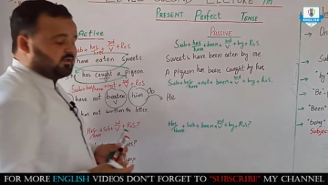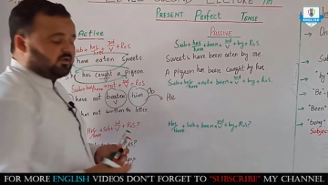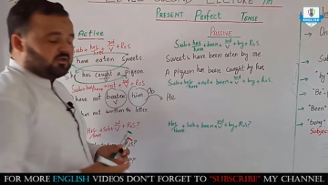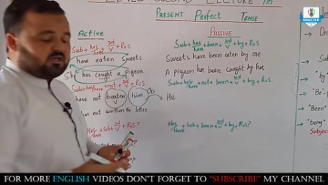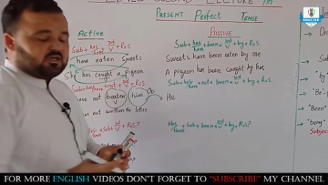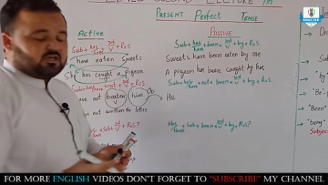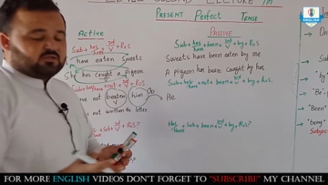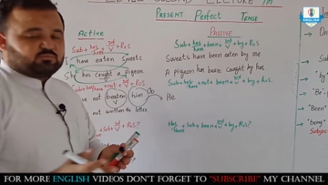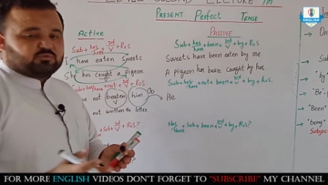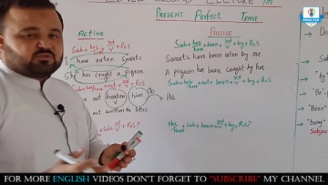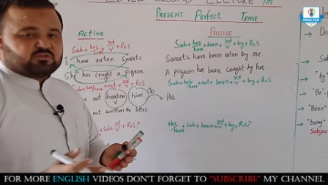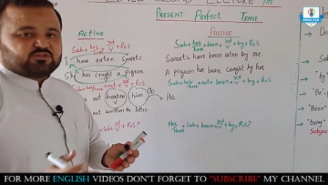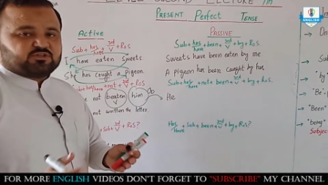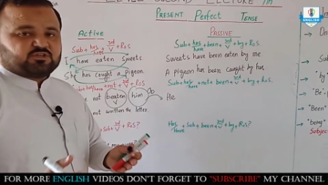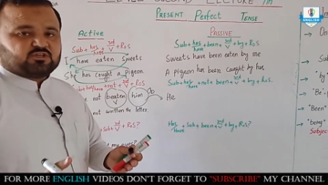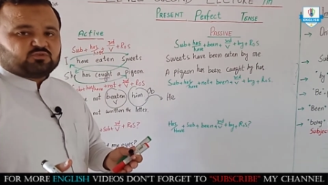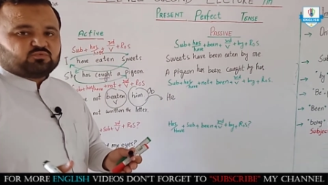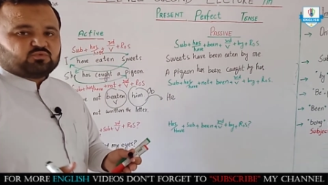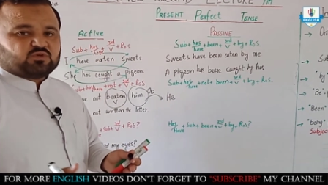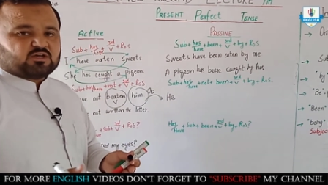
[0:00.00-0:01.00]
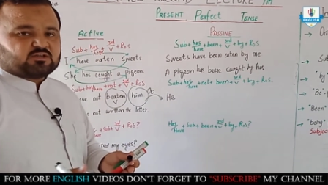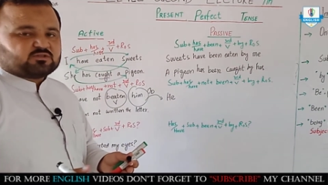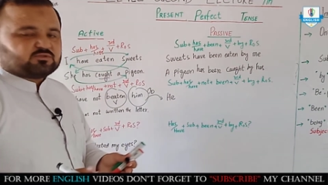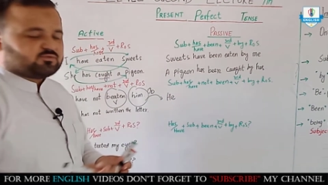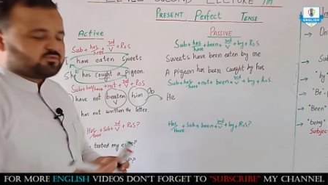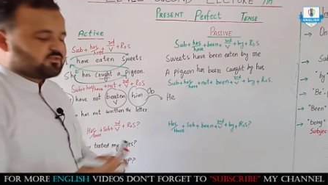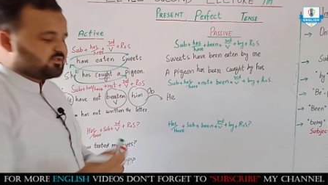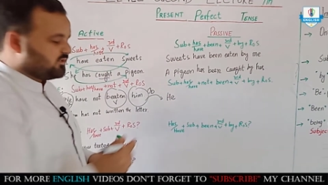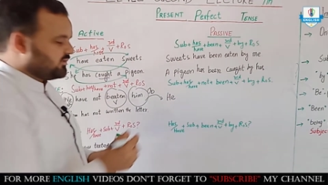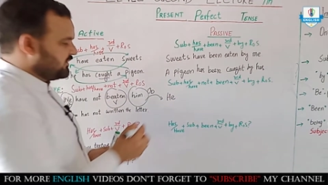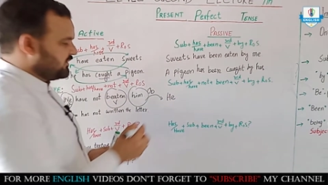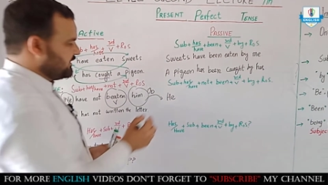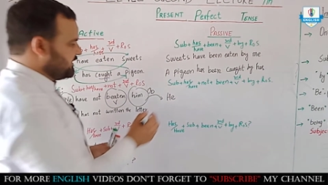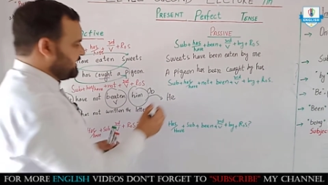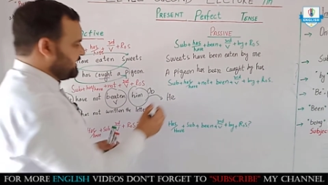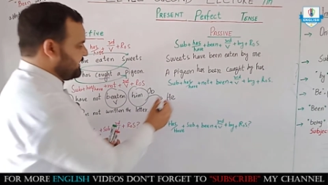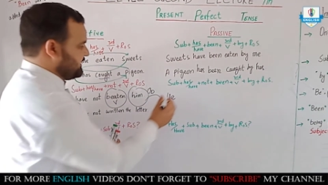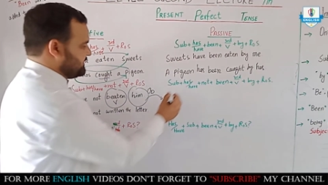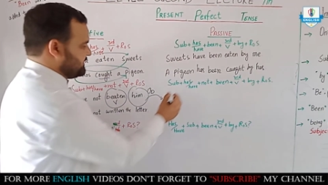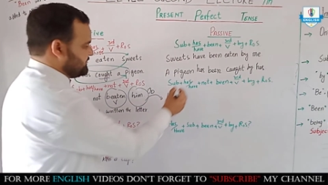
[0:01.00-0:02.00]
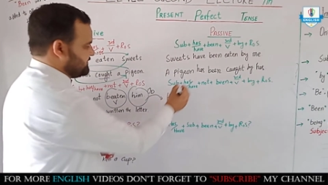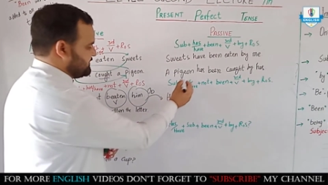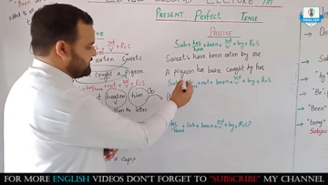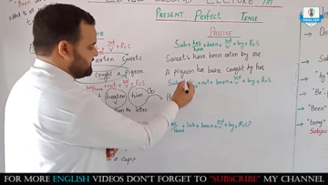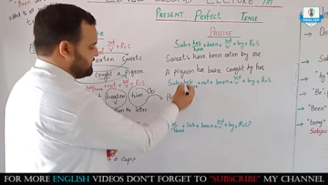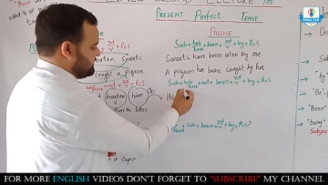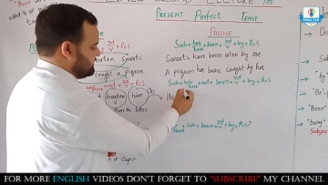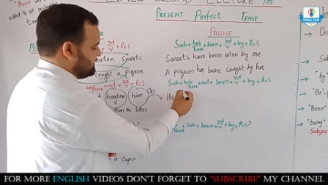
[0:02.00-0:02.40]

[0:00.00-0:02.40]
And with he we are using has.